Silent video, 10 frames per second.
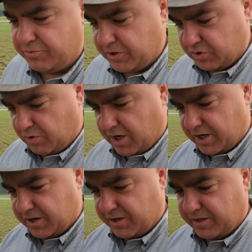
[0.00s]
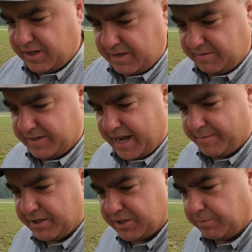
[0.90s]
much water, uh,
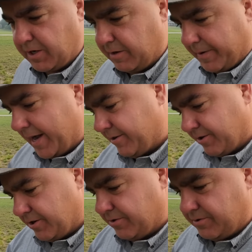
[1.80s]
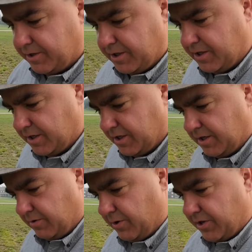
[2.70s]
damage the pump, I don't know
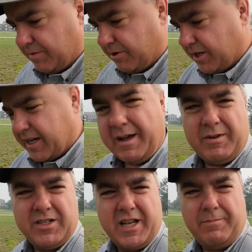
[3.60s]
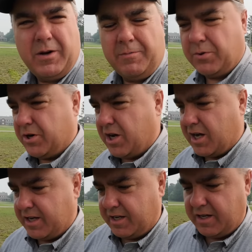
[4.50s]
whether I'm going to damage that pump or not.